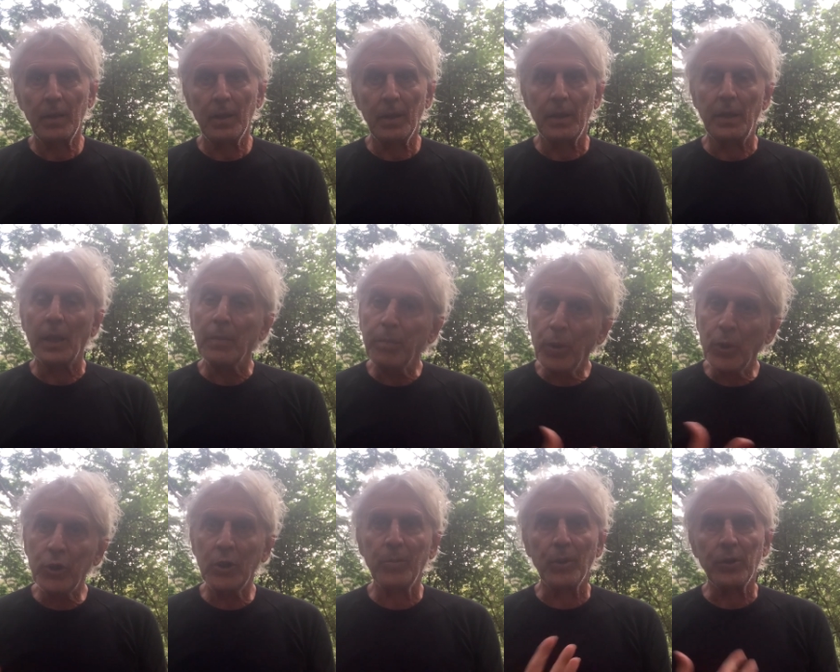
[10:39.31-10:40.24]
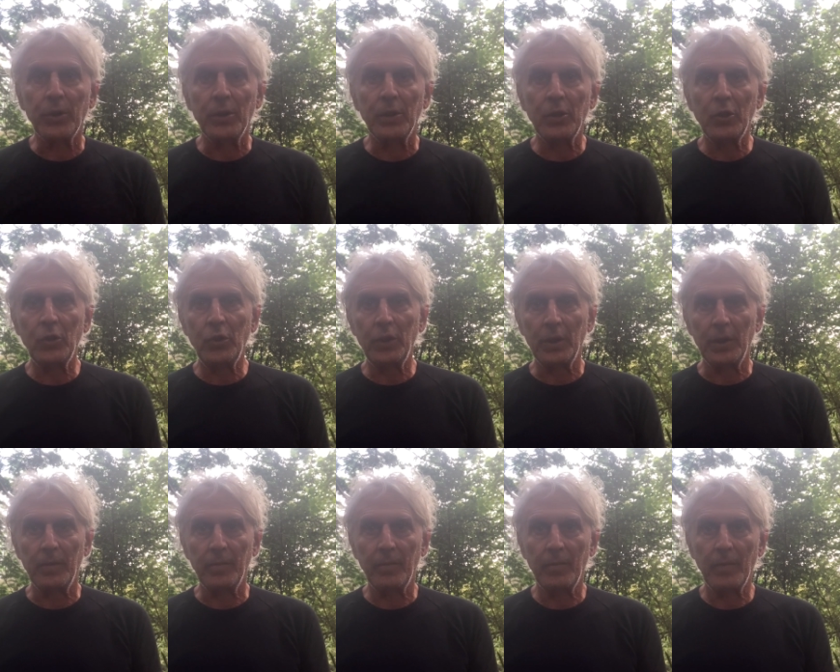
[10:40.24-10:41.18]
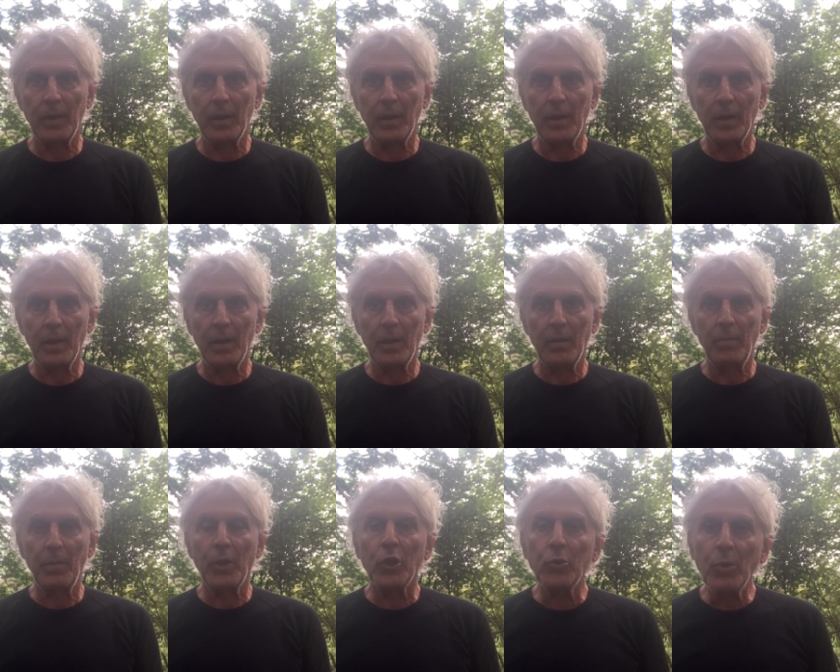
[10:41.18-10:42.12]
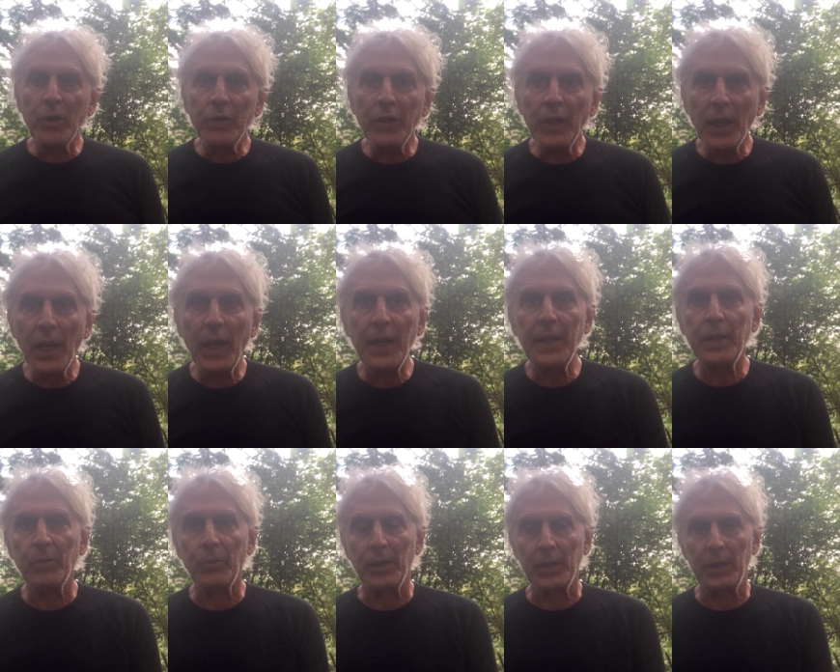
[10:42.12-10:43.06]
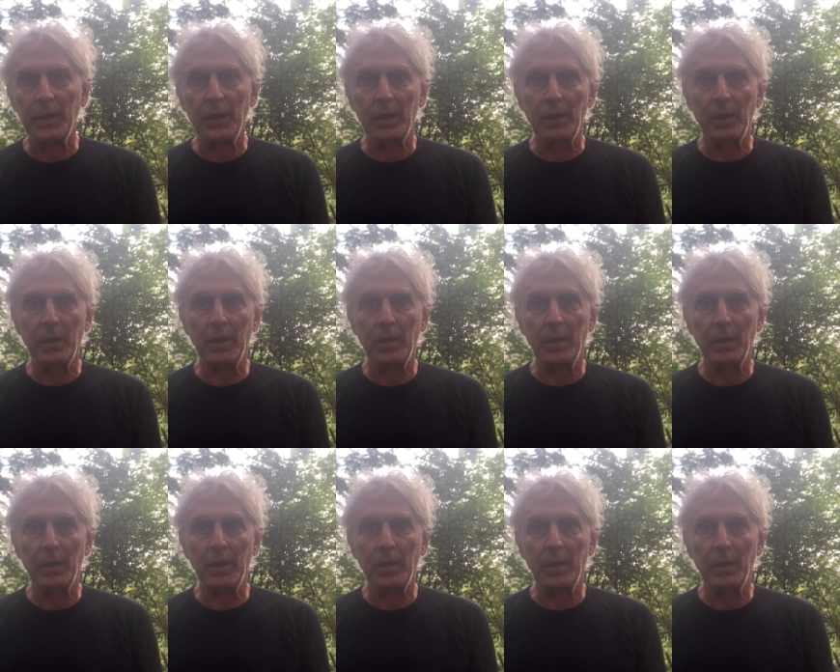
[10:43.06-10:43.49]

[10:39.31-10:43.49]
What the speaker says: not possible to destroy them, because we rely on one another.